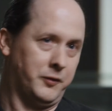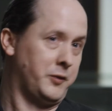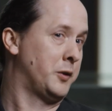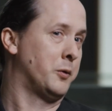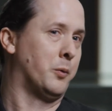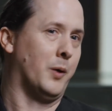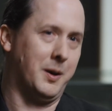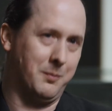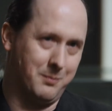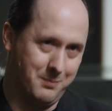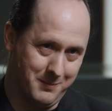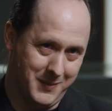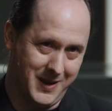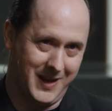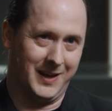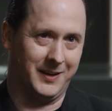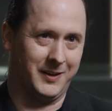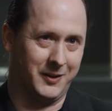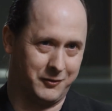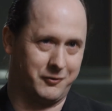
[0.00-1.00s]
between
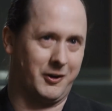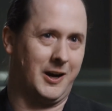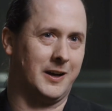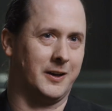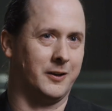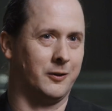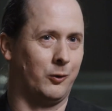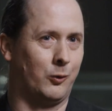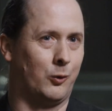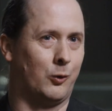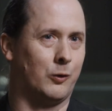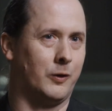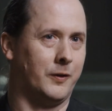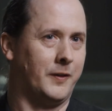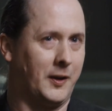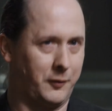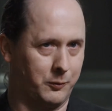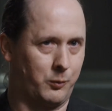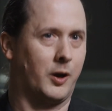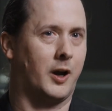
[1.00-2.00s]
me and Australian law, and
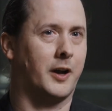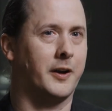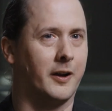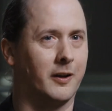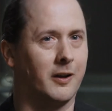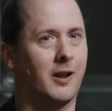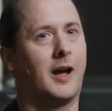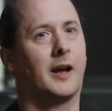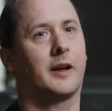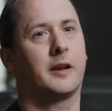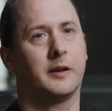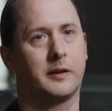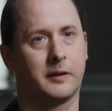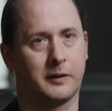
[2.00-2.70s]
that's why I don't like it.